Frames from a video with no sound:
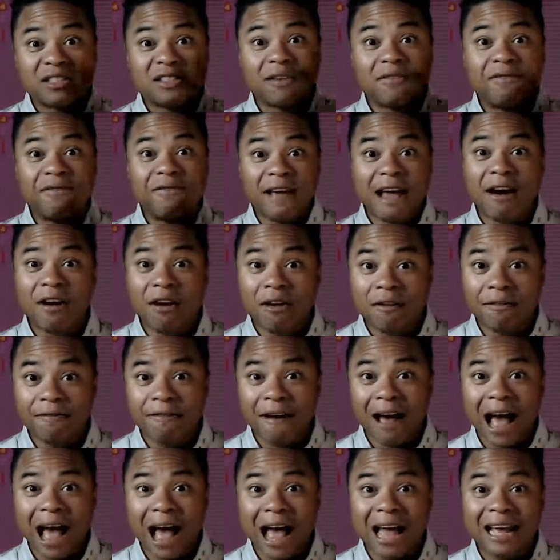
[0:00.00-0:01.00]
to
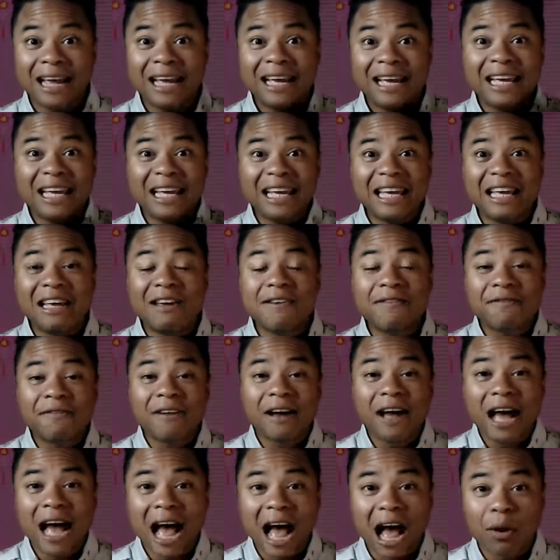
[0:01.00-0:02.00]
verify if
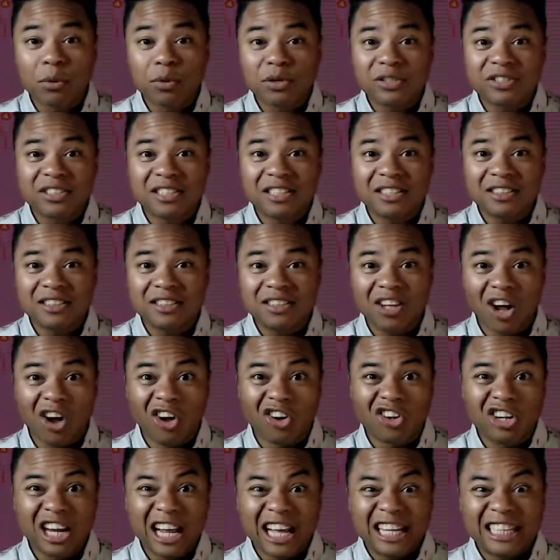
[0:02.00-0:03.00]
I was an
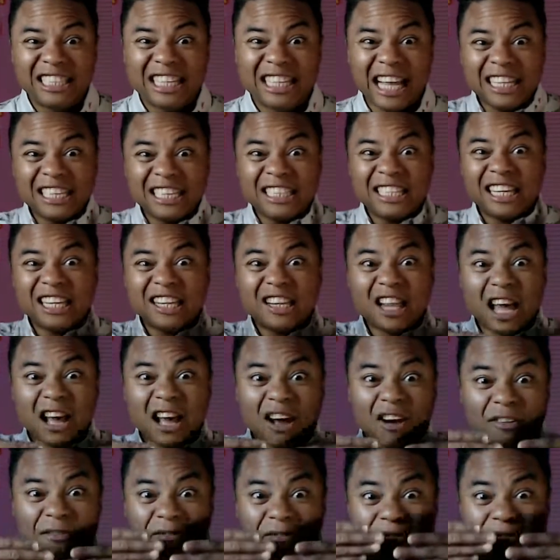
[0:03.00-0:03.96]
adult, they did like a